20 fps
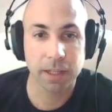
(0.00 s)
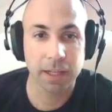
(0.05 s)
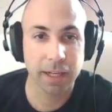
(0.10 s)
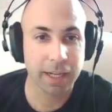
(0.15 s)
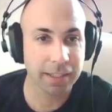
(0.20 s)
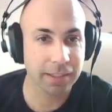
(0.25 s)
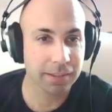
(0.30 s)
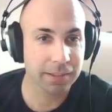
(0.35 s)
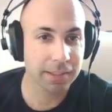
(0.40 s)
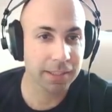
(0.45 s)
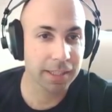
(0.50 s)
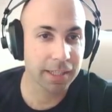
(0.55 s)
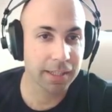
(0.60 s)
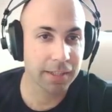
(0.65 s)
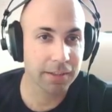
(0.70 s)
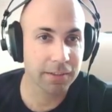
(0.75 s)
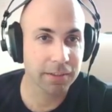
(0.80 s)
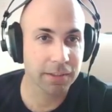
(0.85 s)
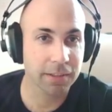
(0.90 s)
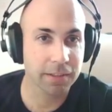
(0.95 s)
And you see
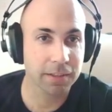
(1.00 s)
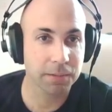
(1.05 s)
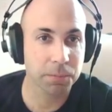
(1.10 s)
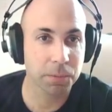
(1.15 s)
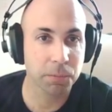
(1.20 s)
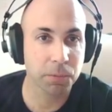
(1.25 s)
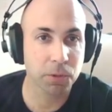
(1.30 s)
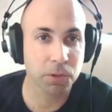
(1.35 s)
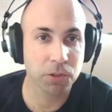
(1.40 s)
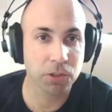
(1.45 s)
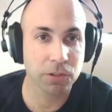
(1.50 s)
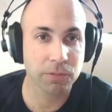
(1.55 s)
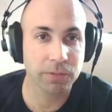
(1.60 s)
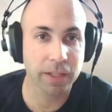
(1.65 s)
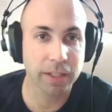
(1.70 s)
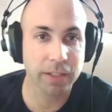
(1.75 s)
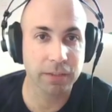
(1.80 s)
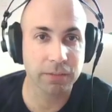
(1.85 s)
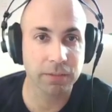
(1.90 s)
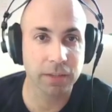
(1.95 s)
here the proportion of
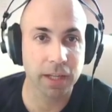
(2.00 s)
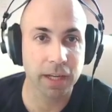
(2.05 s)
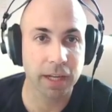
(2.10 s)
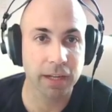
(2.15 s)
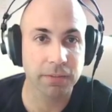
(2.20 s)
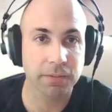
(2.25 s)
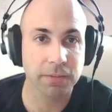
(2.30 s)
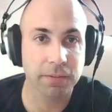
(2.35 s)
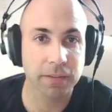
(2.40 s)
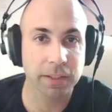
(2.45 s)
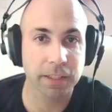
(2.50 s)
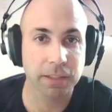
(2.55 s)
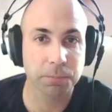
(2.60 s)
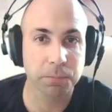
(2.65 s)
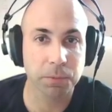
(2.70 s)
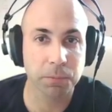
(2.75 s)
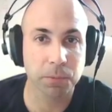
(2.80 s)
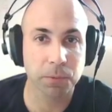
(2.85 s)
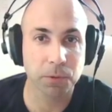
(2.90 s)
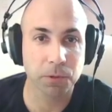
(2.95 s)
end of life in
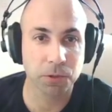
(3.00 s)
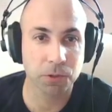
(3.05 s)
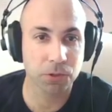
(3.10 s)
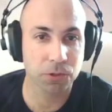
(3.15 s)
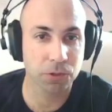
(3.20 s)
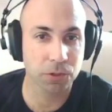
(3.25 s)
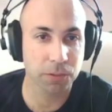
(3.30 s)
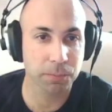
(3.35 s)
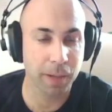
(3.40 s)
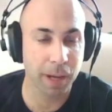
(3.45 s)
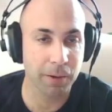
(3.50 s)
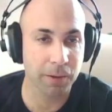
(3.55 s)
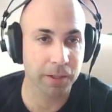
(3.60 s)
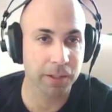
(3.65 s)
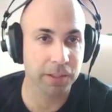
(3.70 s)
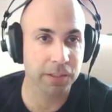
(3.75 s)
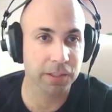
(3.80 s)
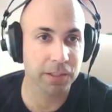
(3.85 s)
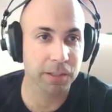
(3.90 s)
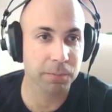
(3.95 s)
proportion to the power
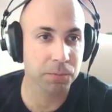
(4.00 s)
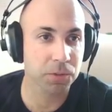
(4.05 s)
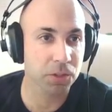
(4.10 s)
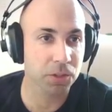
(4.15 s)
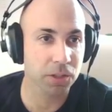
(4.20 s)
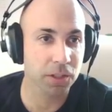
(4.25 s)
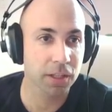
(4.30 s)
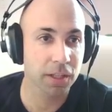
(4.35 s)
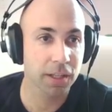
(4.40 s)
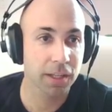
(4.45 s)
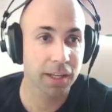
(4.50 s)
consumption,